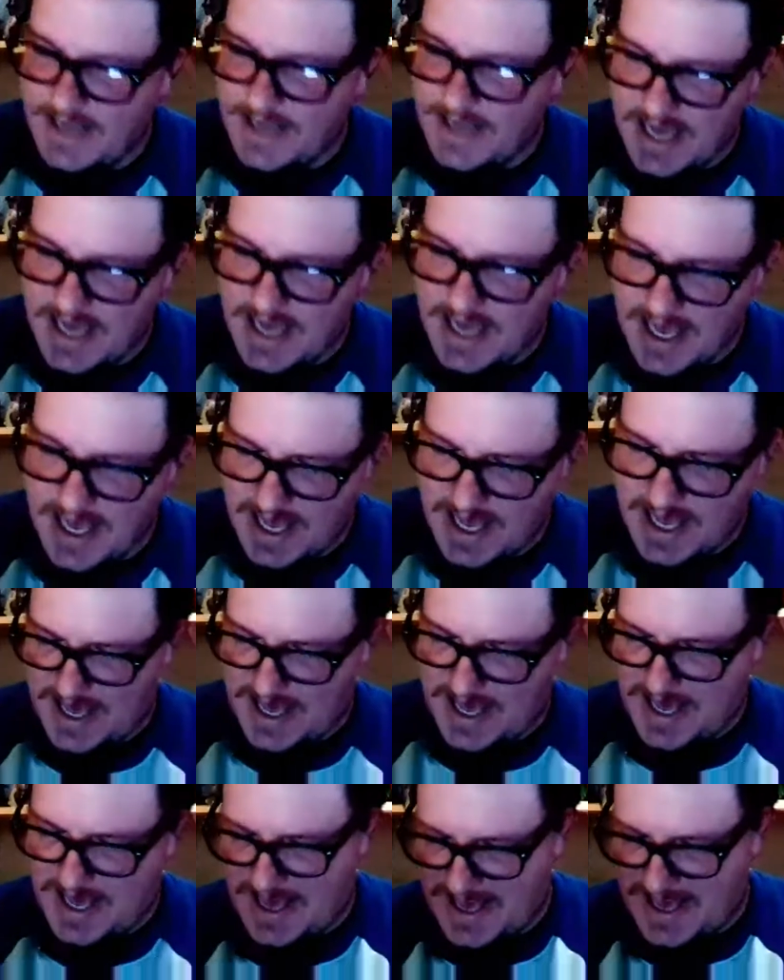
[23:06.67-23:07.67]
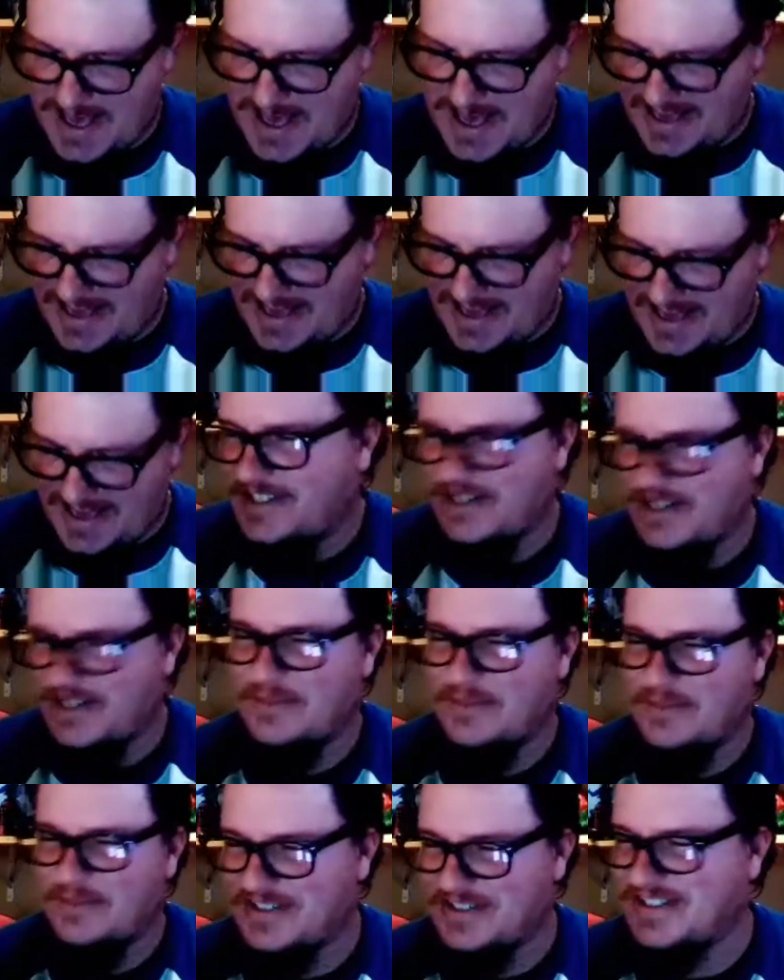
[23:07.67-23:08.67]
Huh. General Mills is
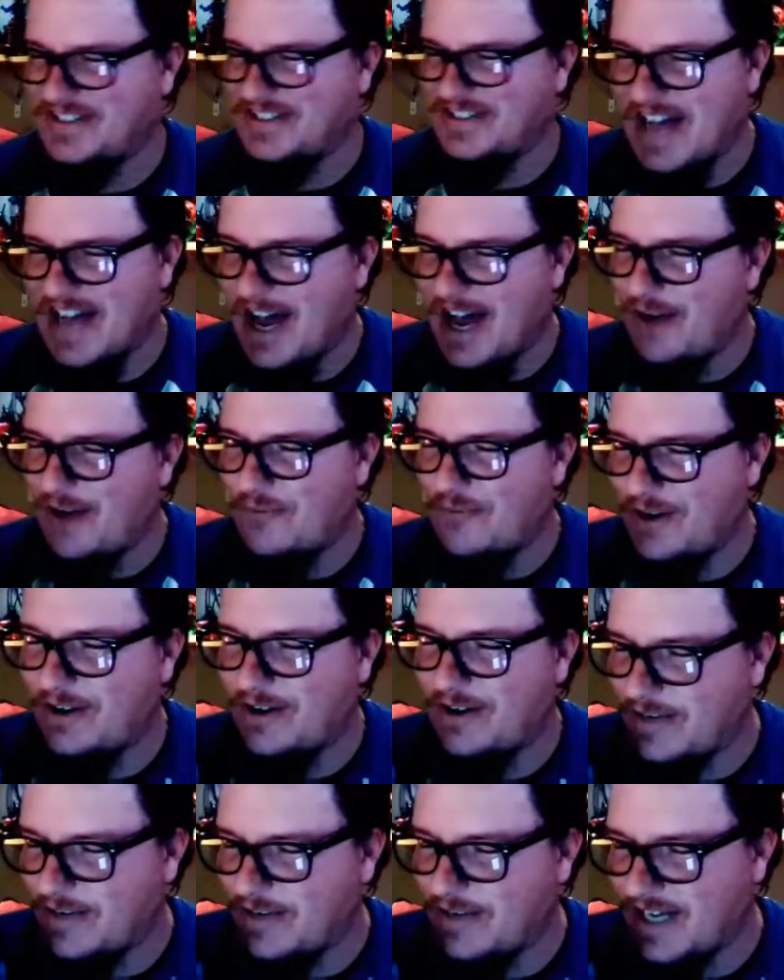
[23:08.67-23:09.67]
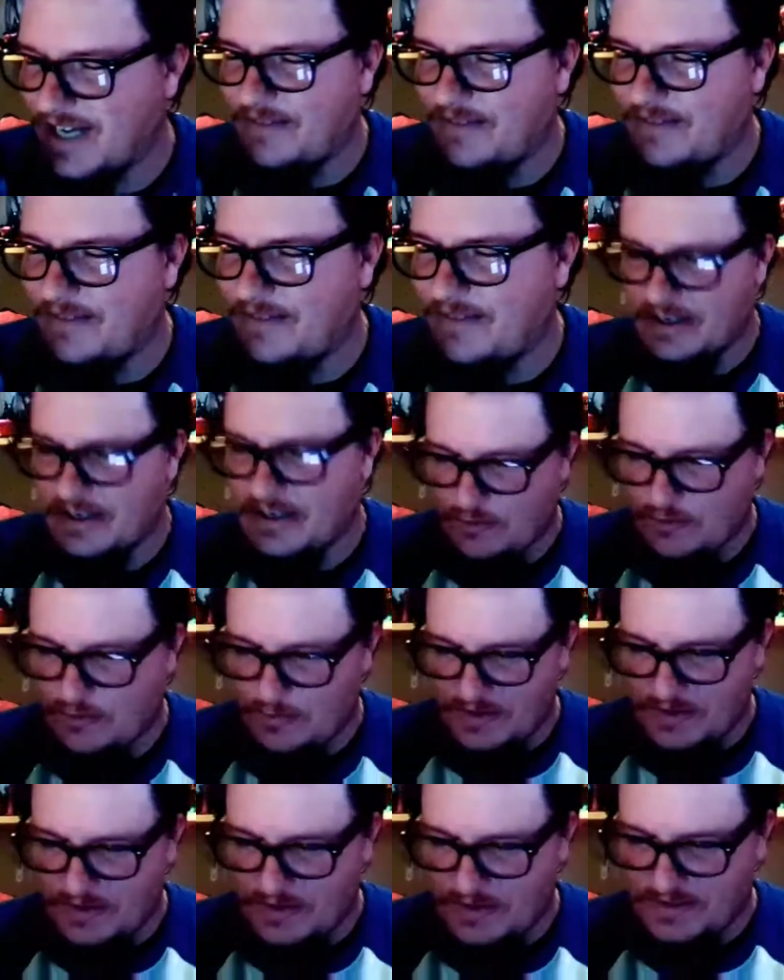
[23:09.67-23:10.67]
not Wondar, but I have a General Mills
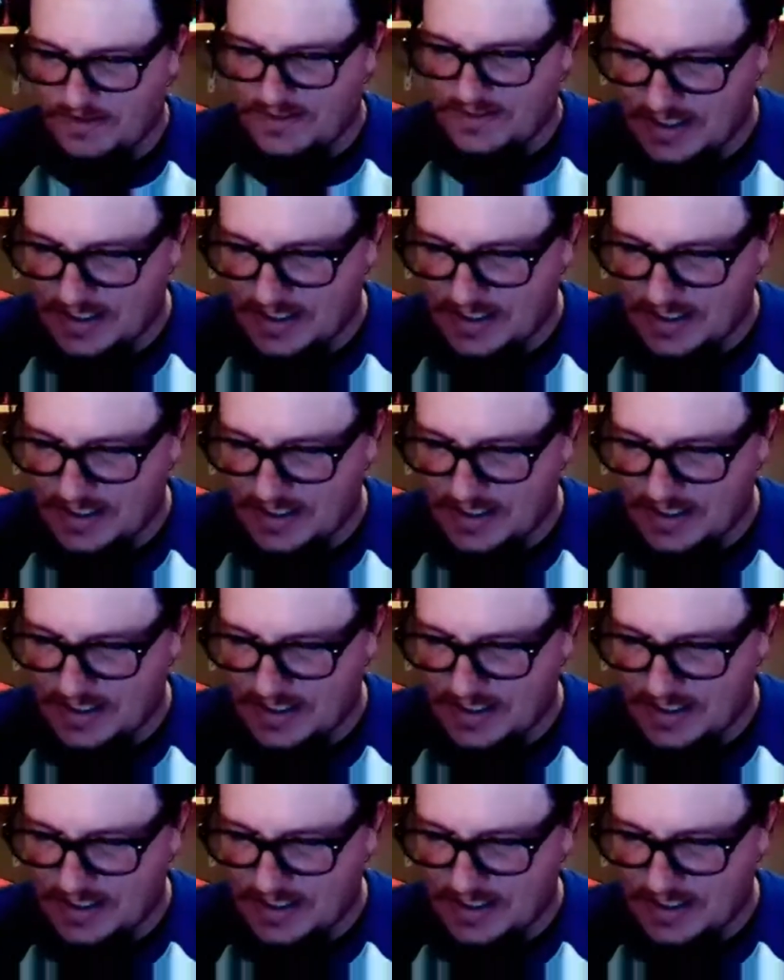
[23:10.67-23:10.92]
connection.